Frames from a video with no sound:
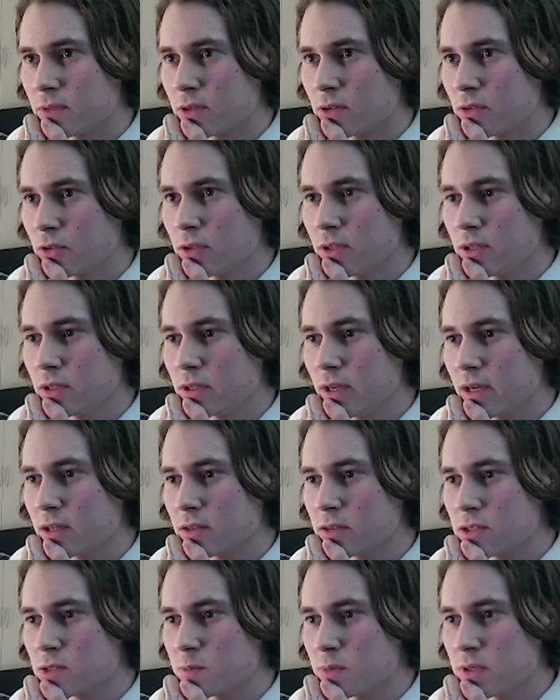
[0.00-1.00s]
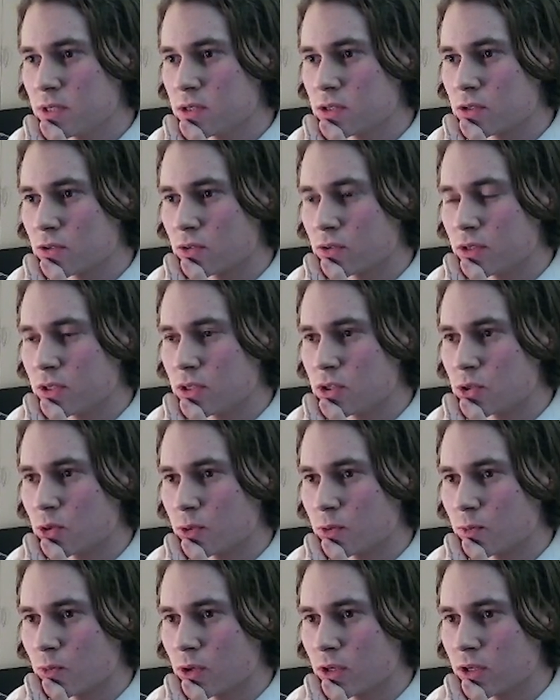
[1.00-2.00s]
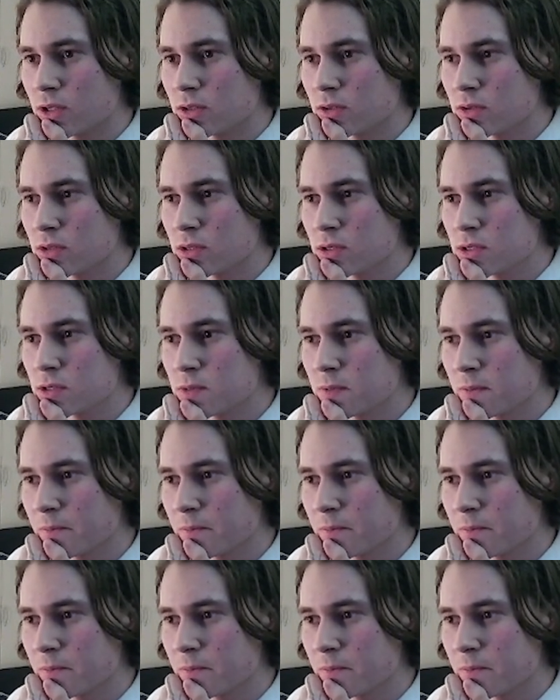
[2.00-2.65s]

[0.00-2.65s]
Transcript: Really like this piece. Really enjoyed working on this.